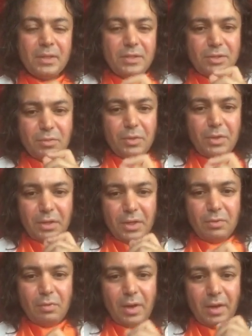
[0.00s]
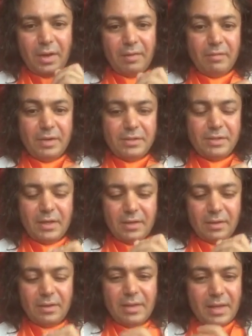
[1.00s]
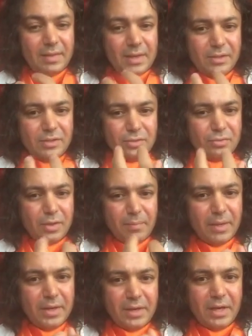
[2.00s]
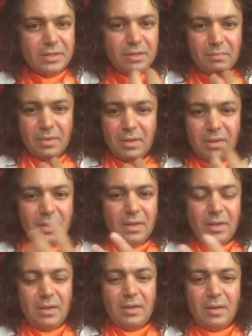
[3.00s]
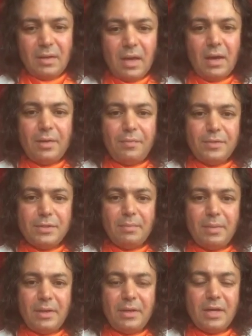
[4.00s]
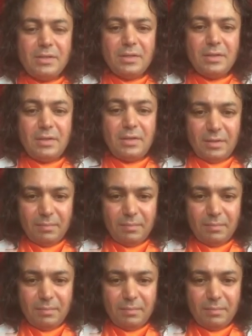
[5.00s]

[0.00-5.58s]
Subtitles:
See, when you inquire, investigate all that, there is a sort of meditation, but not artificial meditation.